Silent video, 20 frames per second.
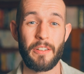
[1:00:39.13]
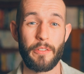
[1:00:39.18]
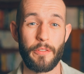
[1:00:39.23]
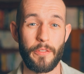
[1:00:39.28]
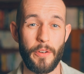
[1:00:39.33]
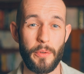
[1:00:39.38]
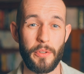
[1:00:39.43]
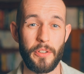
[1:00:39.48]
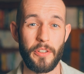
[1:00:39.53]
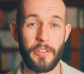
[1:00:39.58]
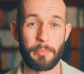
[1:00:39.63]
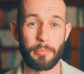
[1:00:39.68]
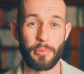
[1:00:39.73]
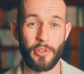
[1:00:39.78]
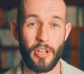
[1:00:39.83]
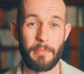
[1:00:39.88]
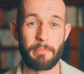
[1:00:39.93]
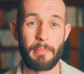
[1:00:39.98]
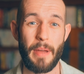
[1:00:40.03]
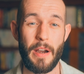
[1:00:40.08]
focus
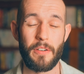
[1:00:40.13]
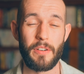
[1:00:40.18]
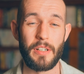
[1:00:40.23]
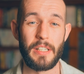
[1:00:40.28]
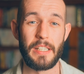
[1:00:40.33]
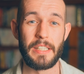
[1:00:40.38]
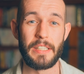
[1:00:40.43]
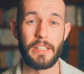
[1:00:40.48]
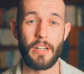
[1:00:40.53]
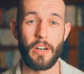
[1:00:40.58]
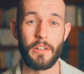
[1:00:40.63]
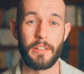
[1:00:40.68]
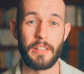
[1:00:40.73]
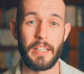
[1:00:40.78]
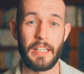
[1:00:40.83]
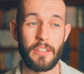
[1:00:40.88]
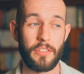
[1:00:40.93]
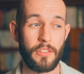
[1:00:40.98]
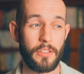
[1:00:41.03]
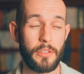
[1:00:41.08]
primarily on
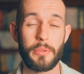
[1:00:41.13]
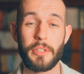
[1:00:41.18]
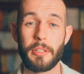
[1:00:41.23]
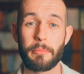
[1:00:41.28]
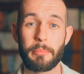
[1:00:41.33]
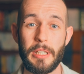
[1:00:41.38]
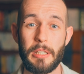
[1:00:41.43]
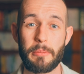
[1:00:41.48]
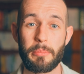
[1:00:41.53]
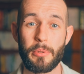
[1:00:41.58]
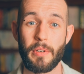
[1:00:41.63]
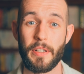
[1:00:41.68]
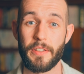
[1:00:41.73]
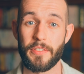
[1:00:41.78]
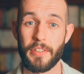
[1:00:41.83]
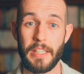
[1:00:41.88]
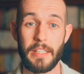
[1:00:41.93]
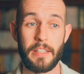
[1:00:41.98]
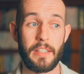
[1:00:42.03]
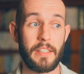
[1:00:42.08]
excluding people. I
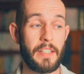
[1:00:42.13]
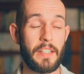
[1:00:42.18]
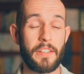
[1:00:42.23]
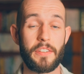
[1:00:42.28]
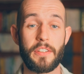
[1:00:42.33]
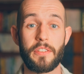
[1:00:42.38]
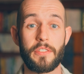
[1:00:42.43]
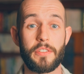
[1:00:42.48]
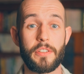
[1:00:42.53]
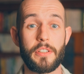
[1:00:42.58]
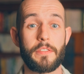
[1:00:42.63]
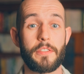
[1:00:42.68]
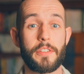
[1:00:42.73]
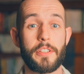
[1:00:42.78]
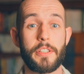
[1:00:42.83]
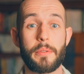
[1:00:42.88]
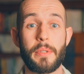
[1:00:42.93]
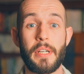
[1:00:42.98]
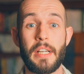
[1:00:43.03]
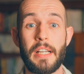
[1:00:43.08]
say that this isn't good for
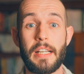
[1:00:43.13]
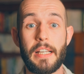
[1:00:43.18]
you.